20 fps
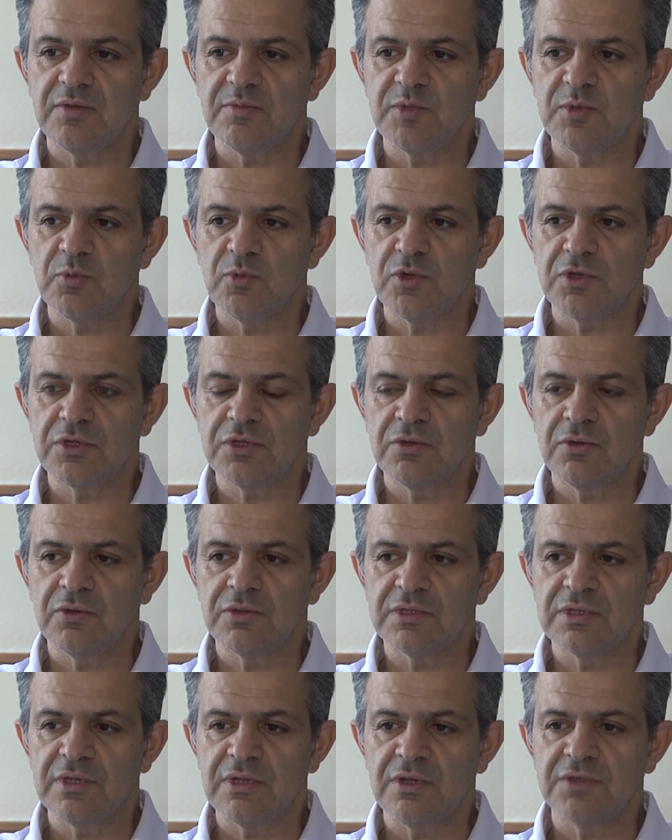I've been working
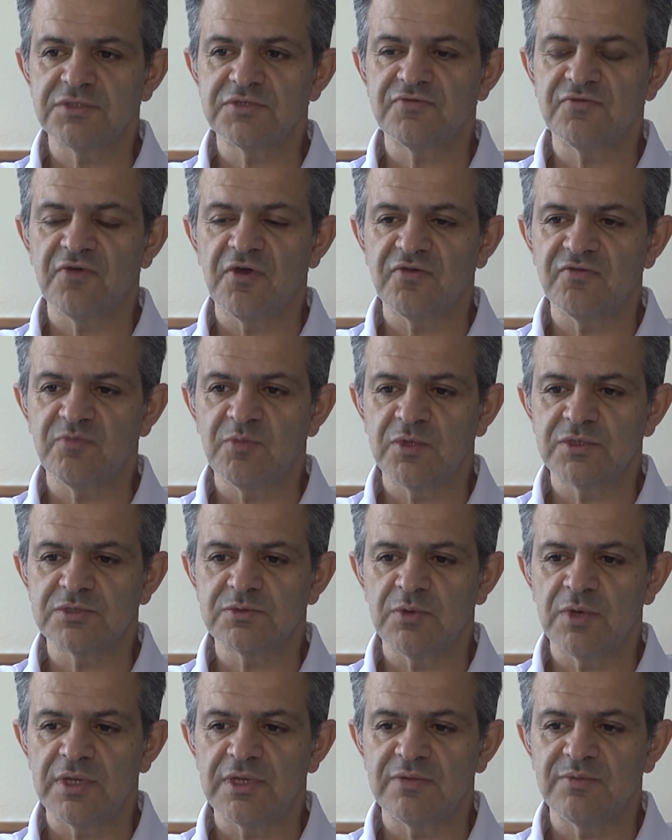on in the last 5
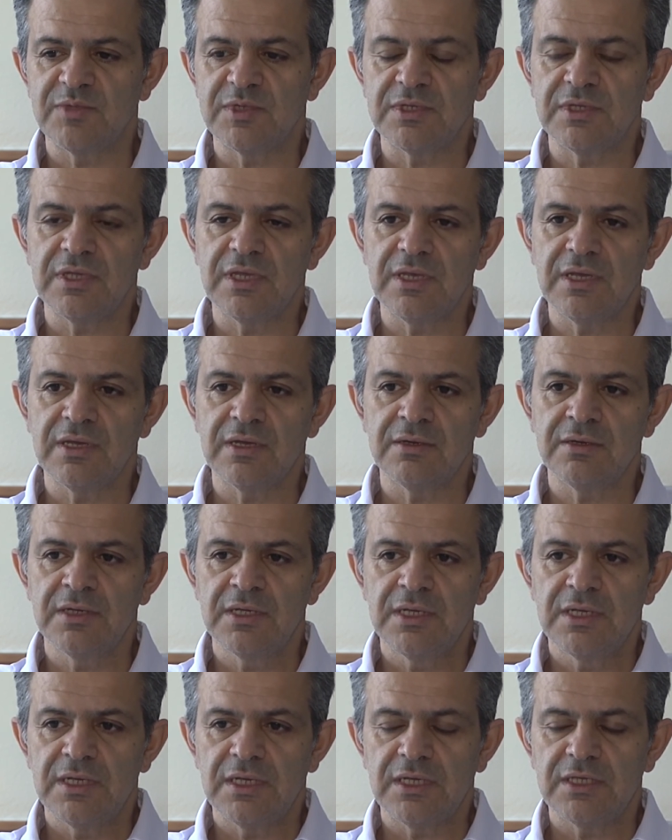months while I've been here
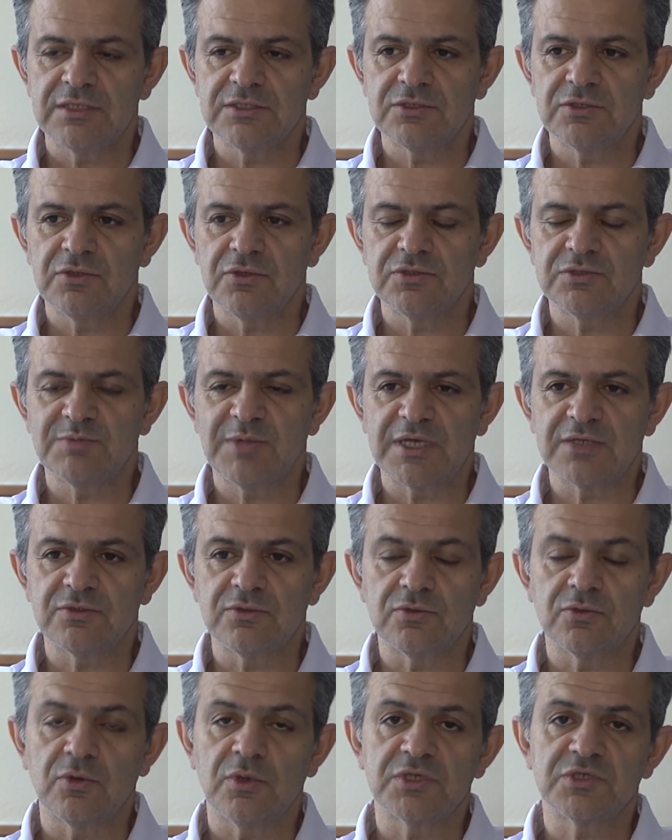is goes back
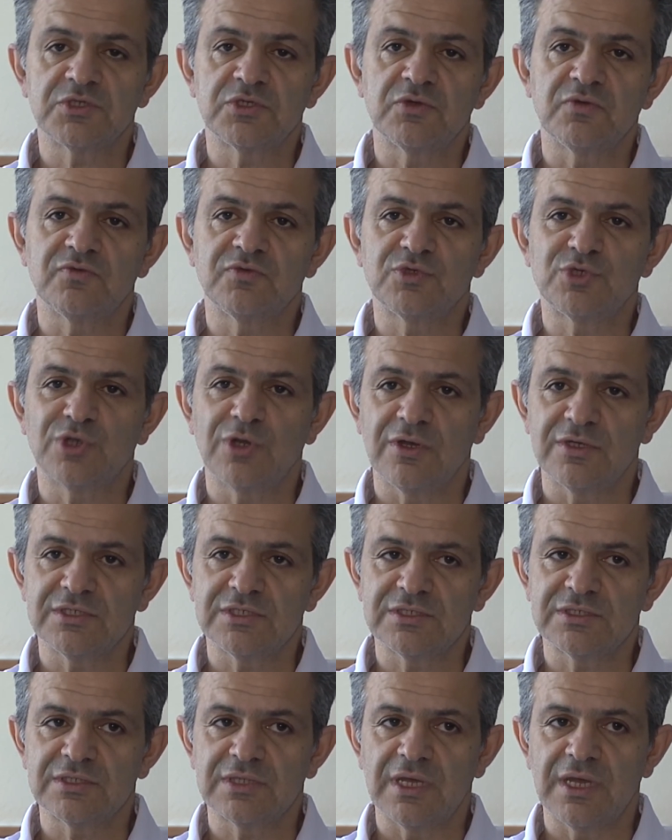to the question of
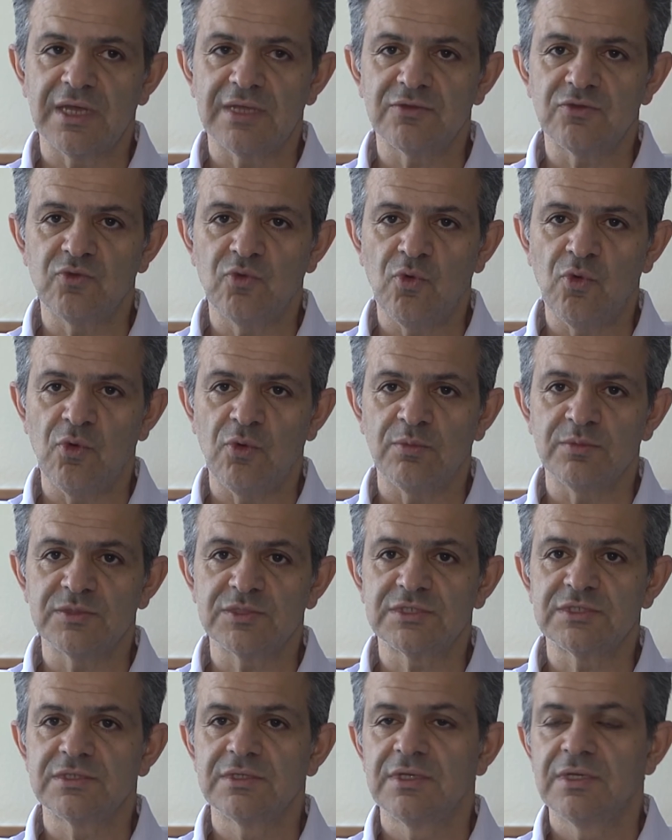trust and
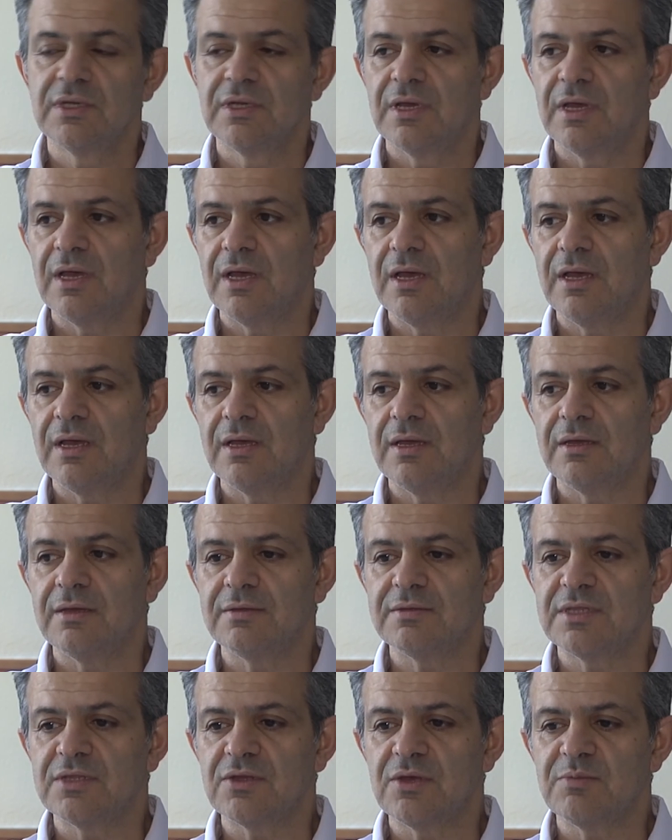norms
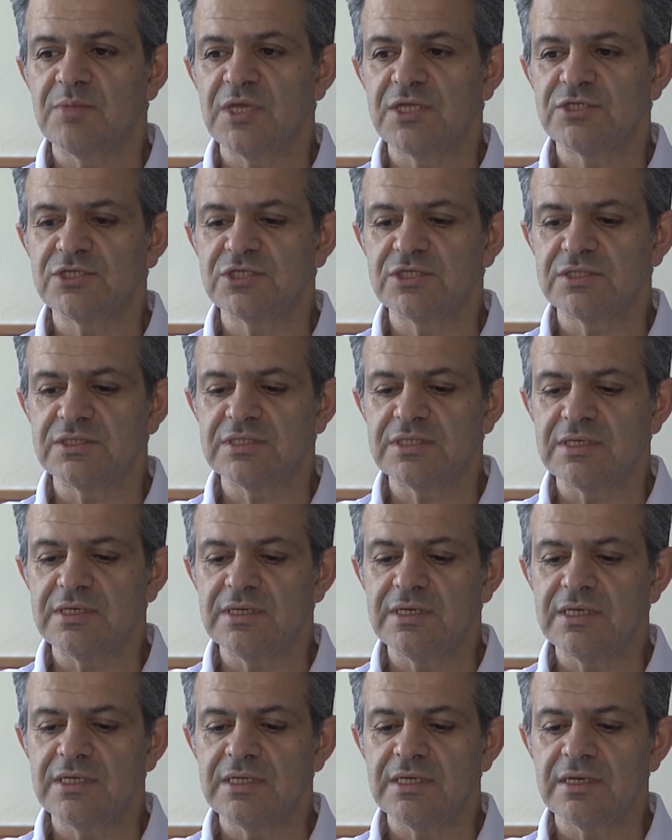that I mentioned
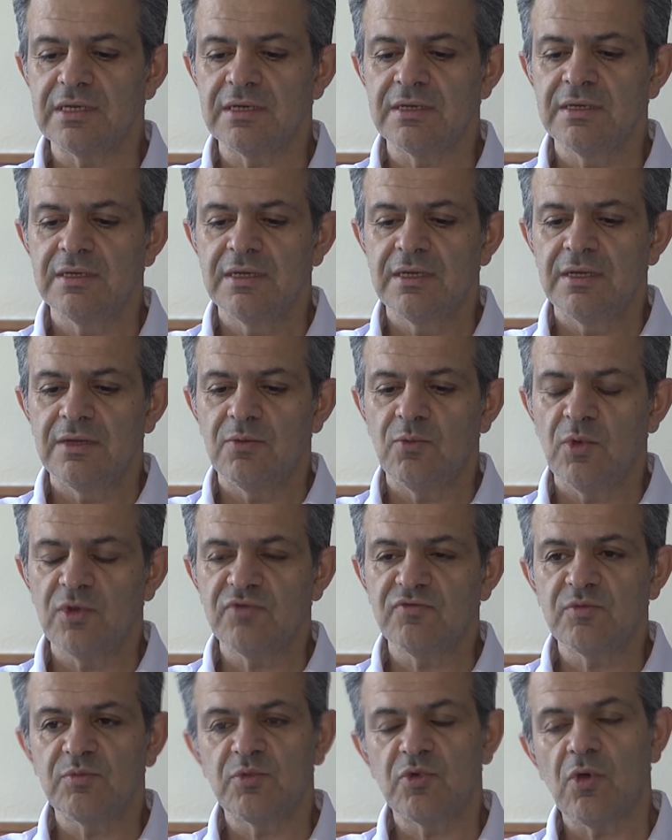earlier. One
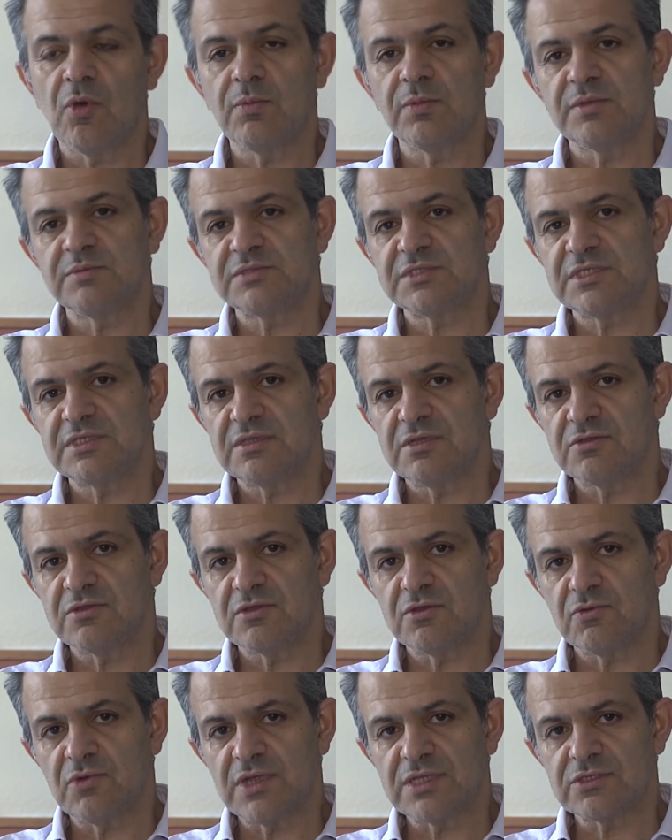of the problems in the
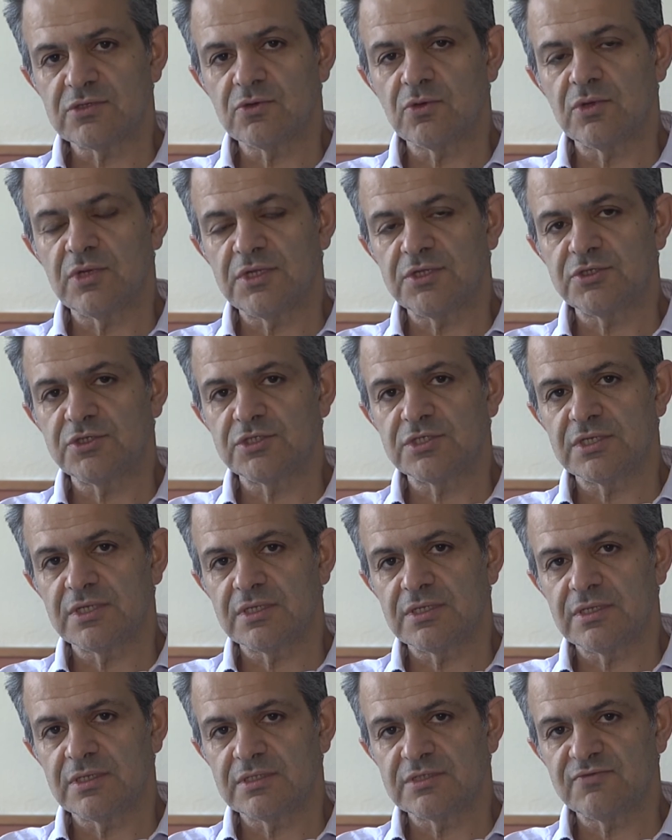theoretical literature
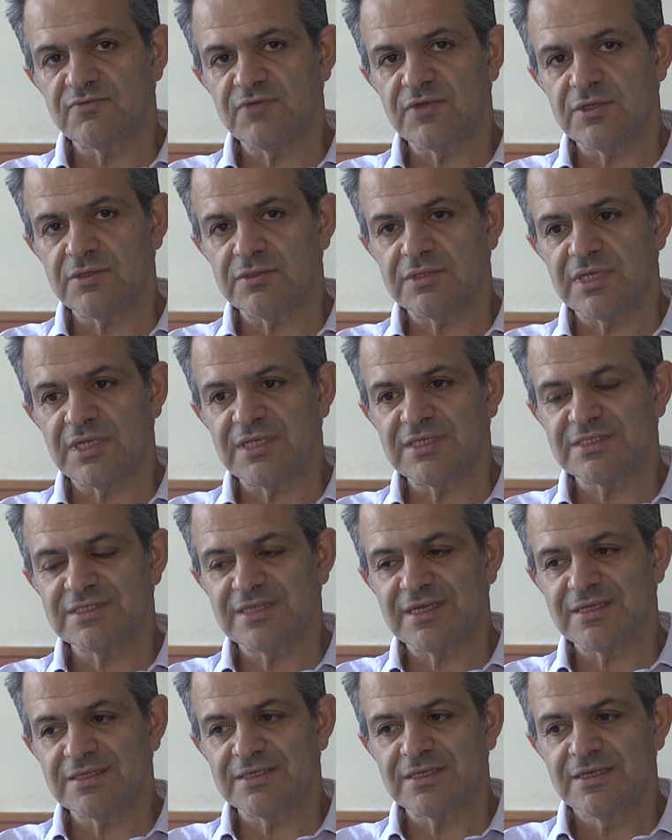in this field is
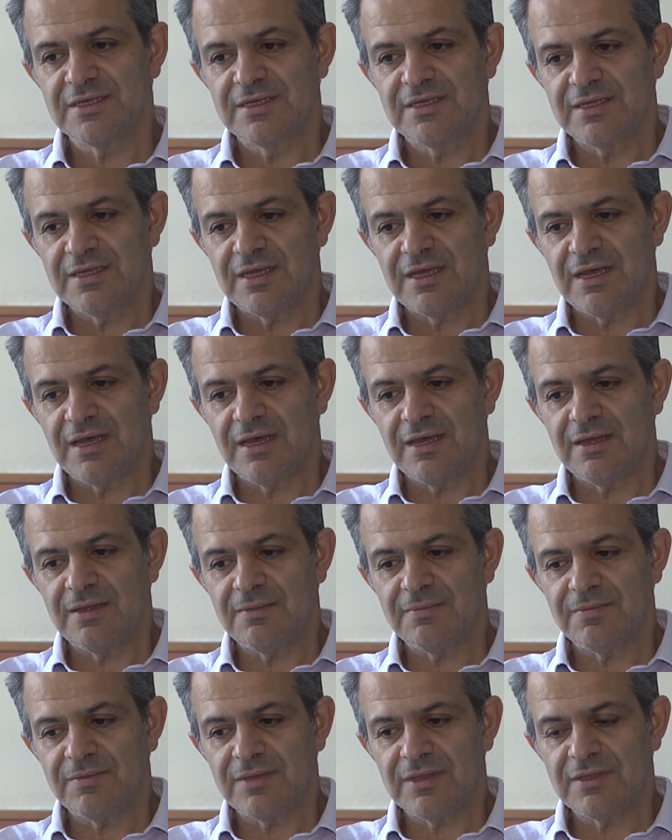that
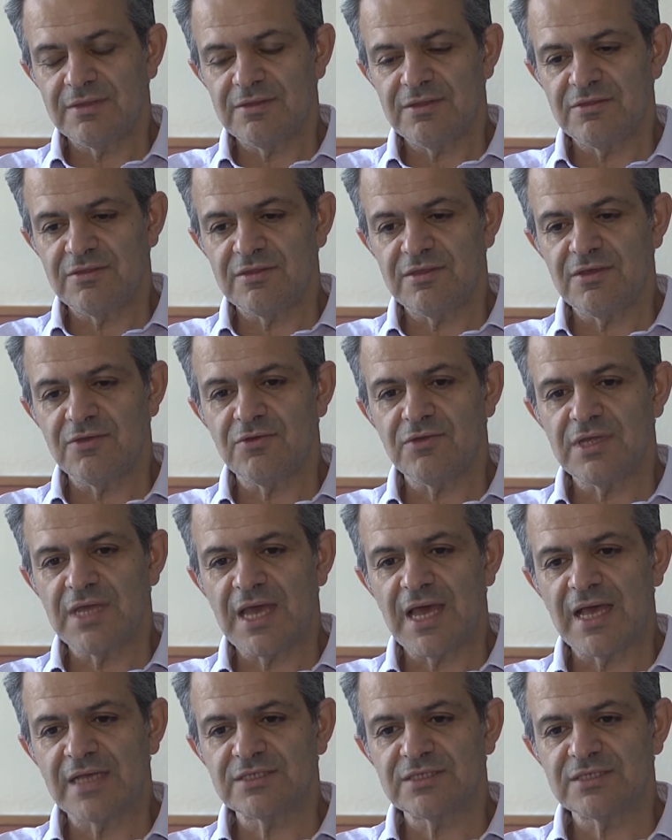the theory